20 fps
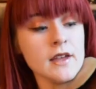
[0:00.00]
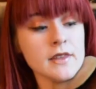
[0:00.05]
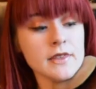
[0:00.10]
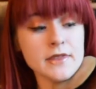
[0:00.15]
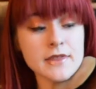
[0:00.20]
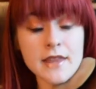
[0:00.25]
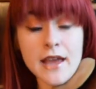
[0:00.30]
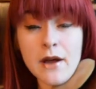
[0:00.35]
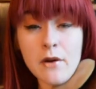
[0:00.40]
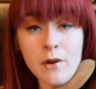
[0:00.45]

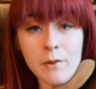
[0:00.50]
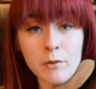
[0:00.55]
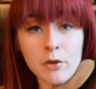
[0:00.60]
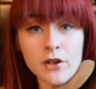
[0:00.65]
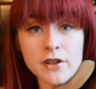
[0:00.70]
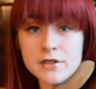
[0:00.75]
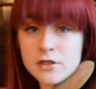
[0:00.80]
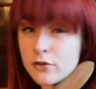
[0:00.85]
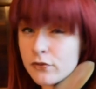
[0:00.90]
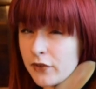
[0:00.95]
Now I'm
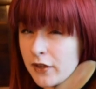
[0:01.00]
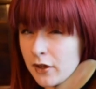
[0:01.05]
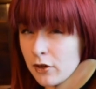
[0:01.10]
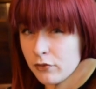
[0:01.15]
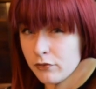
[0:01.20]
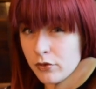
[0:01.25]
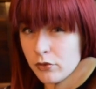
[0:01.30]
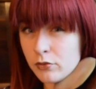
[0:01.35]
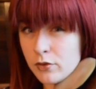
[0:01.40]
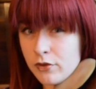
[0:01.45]
going to think
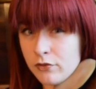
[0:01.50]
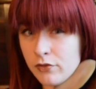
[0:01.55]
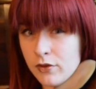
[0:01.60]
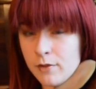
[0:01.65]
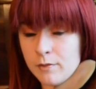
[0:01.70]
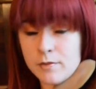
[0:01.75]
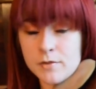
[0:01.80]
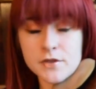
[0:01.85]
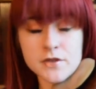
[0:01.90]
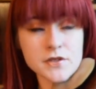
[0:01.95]
of a
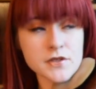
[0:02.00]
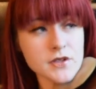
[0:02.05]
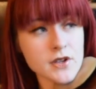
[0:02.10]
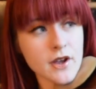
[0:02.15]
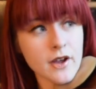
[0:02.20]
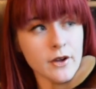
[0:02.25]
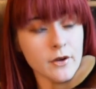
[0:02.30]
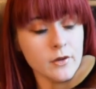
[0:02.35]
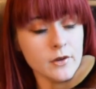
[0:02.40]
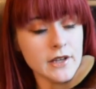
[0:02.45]
rhythm.
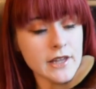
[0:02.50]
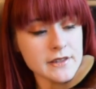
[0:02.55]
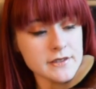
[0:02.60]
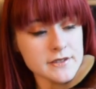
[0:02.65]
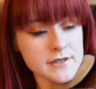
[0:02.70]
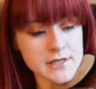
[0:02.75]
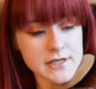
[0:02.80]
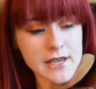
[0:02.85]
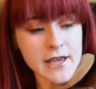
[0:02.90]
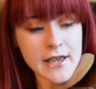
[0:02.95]
So
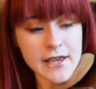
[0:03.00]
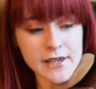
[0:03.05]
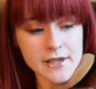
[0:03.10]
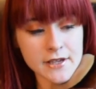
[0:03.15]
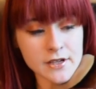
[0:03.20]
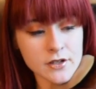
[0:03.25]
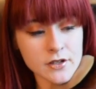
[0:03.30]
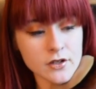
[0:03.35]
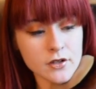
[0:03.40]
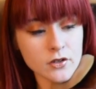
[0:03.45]
let's
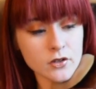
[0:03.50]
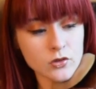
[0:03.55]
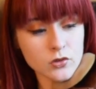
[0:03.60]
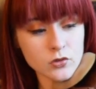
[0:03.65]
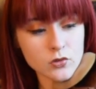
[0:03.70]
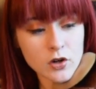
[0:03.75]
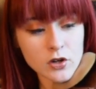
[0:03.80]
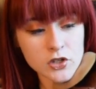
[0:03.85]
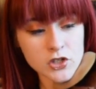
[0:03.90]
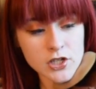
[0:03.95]
take
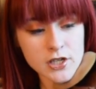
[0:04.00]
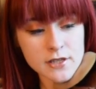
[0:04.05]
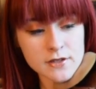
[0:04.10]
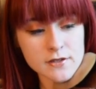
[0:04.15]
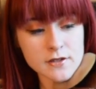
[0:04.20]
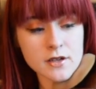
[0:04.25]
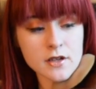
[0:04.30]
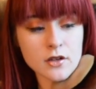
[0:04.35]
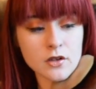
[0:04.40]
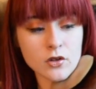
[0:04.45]

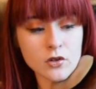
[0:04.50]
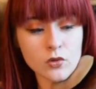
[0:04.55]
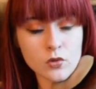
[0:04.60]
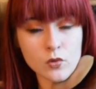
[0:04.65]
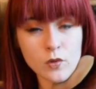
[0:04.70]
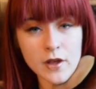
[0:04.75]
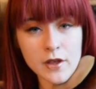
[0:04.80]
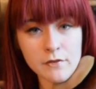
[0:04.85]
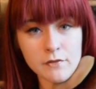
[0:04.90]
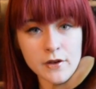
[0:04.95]
crotchet,
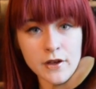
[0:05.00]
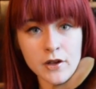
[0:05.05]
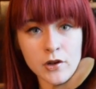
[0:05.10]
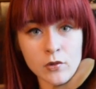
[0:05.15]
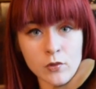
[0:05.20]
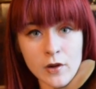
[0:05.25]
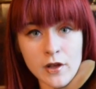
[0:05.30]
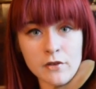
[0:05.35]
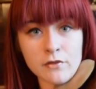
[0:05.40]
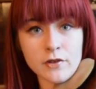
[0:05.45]
quaver,
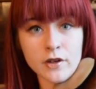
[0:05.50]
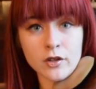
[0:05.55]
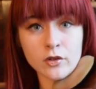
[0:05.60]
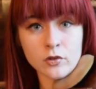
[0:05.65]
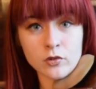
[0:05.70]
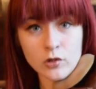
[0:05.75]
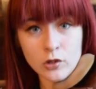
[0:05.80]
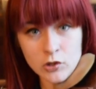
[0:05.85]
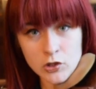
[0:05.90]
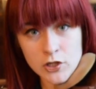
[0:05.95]
quaver,
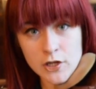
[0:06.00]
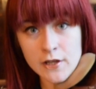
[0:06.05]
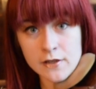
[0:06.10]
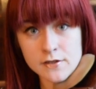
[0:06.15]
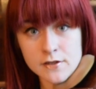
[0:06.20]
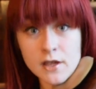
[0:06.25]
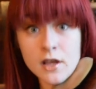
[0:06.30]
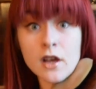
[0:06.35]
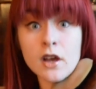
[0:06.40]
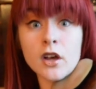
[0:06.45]

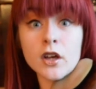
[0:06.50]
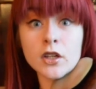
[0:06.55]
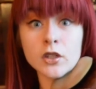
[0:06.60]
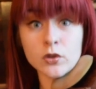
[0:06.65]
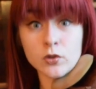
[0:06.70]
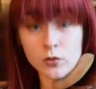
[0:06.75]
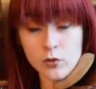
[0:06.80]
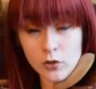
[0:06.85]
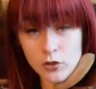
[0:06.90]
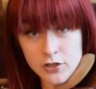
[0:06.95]
crotchet,
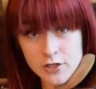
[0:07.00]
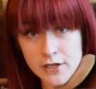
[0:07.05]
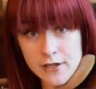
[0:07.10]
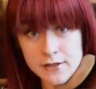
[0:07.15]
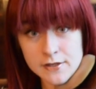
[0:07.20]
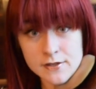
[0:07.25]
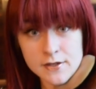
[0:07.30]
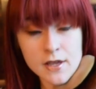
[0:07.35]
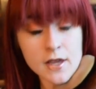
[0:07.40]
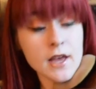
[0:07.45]

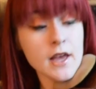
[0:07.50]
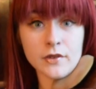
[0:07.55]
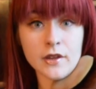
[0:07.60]
crotchet.